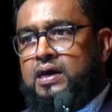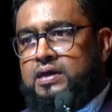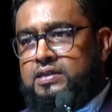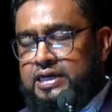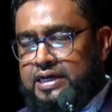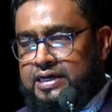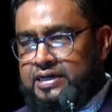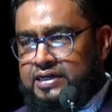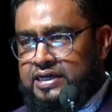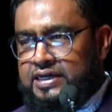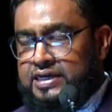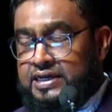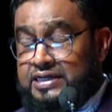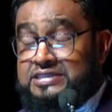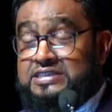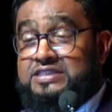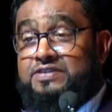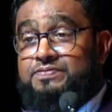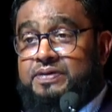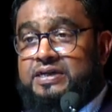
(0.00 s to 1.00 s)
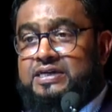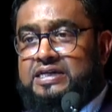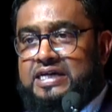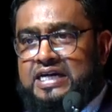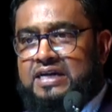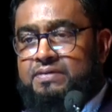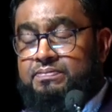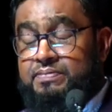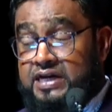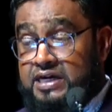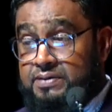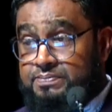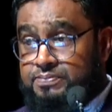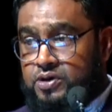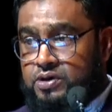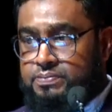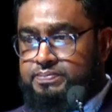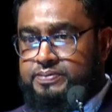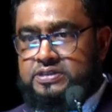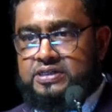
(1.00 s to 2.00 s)
The interiors have been done up by a
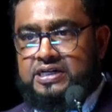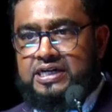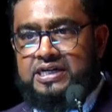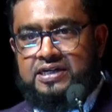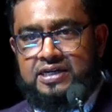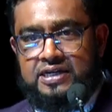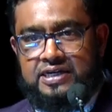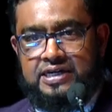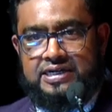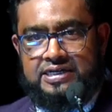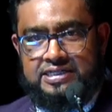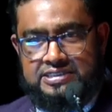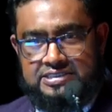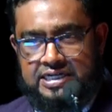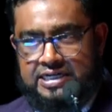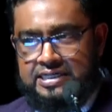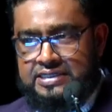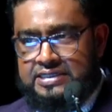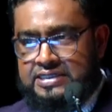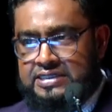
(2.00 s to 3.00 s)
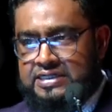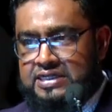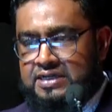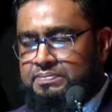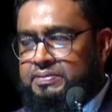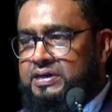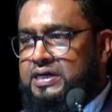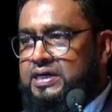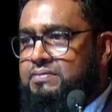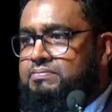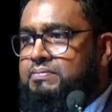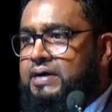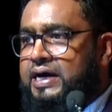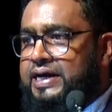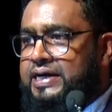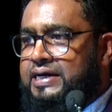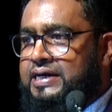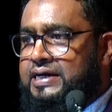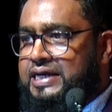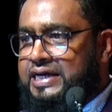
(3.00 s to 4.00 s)
proper interior designer, keeping in
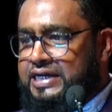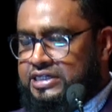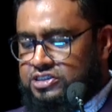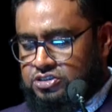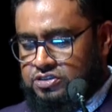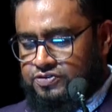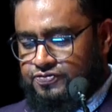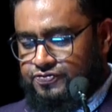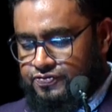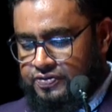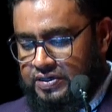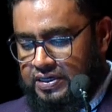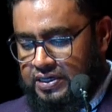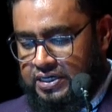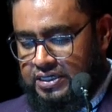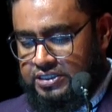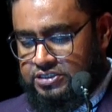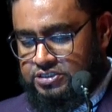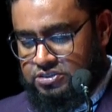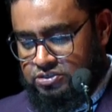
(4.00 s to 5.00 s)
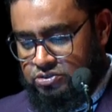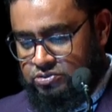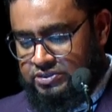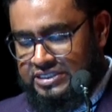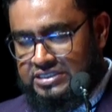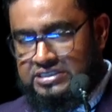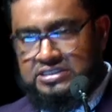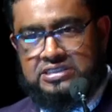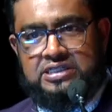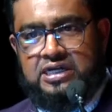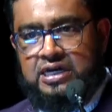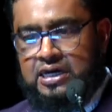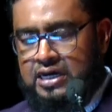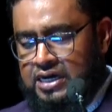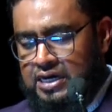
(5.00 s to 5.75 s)
mind needs of students.